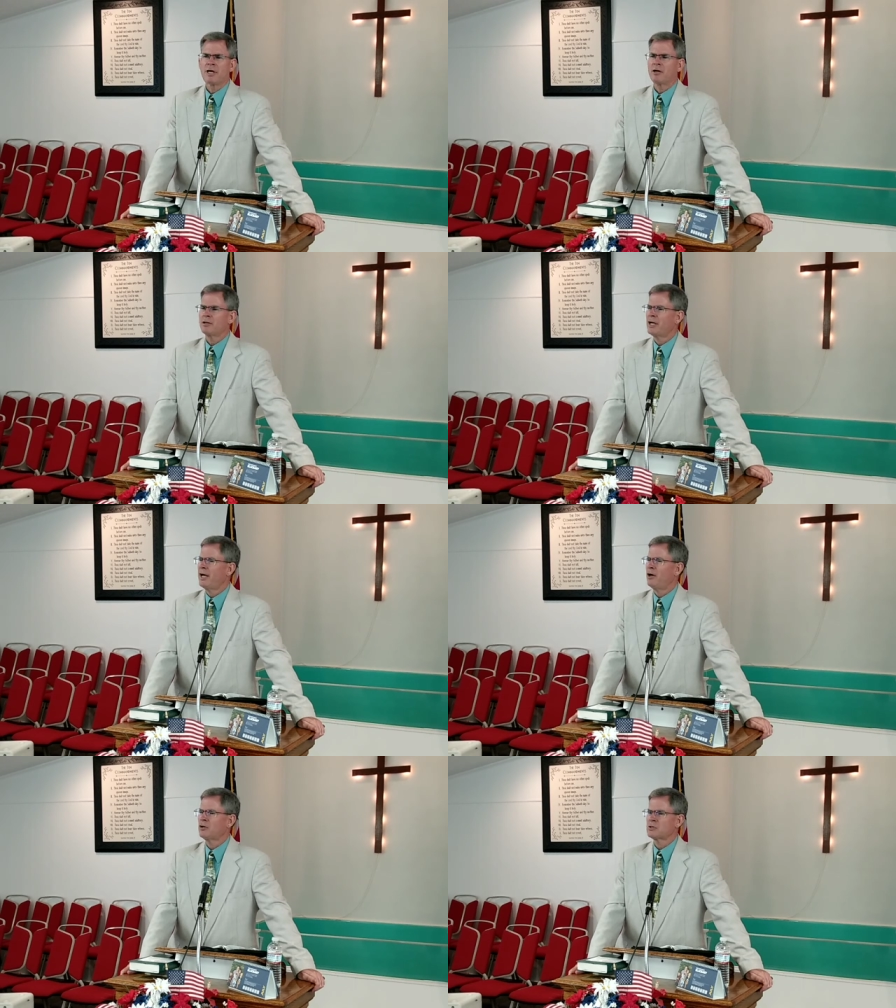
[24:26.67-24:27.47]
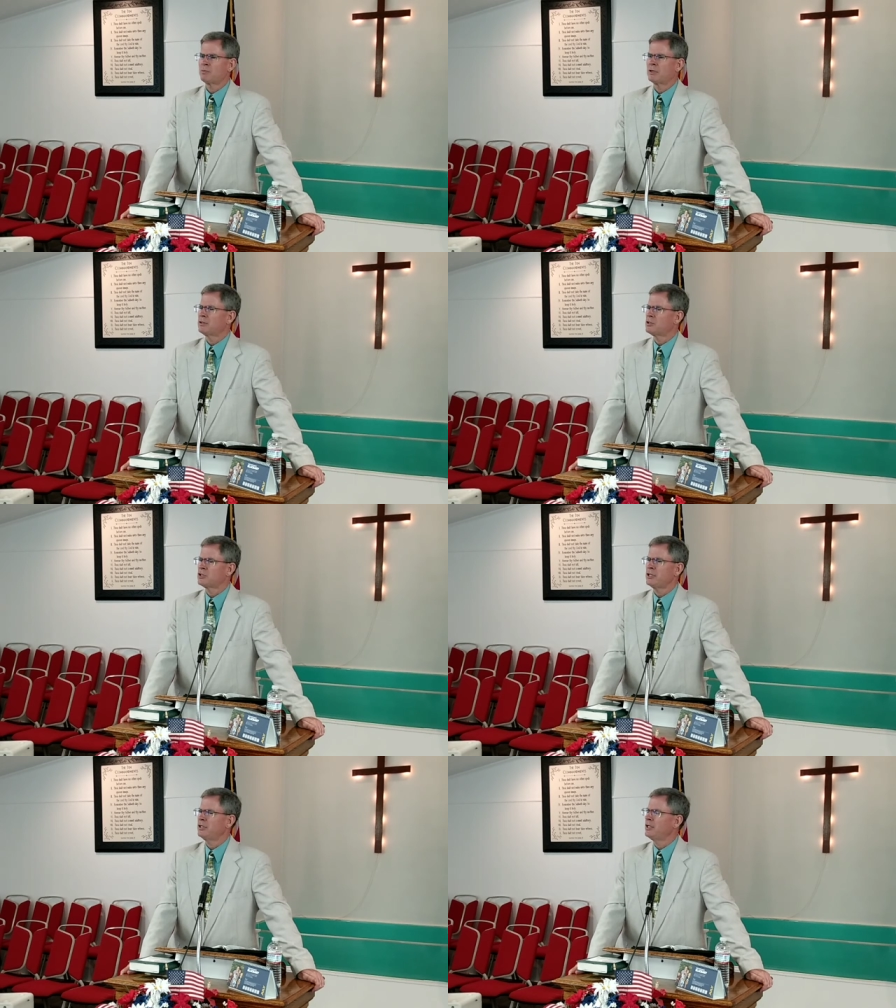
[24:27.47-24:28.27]
there at the house, but
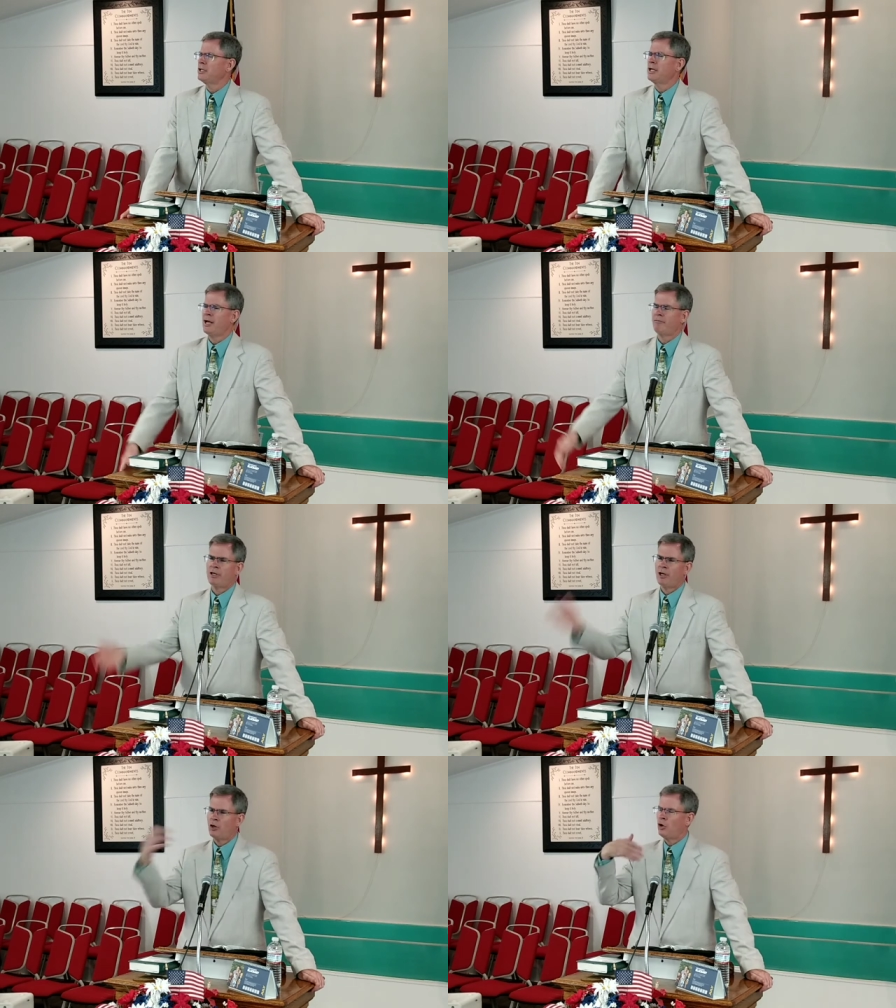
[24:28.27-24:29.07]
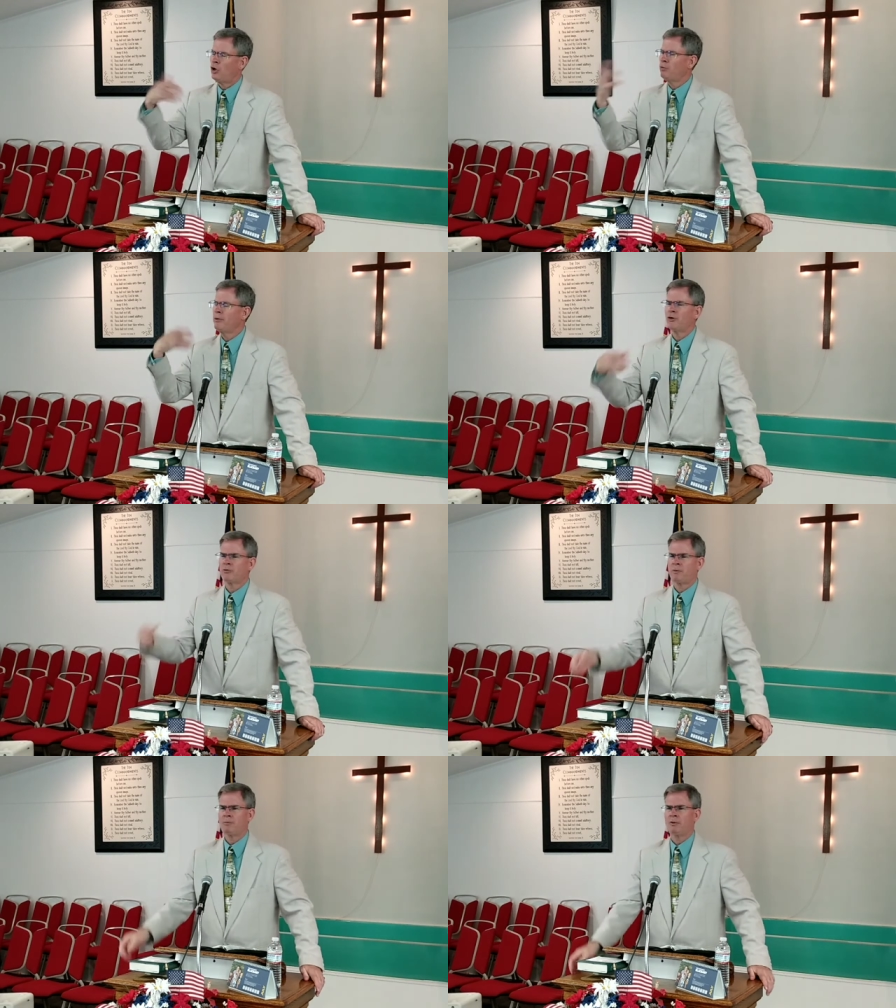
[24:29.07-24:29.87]
she needed to have the home
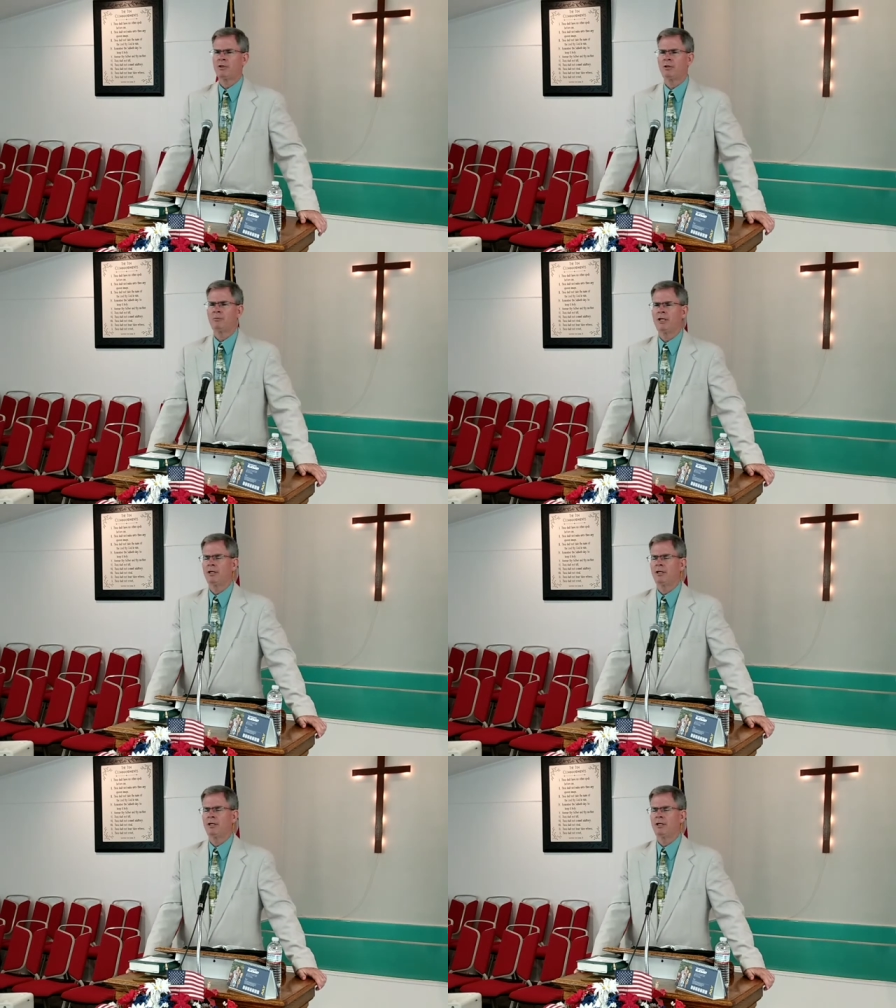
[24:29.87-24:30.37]
health people come in.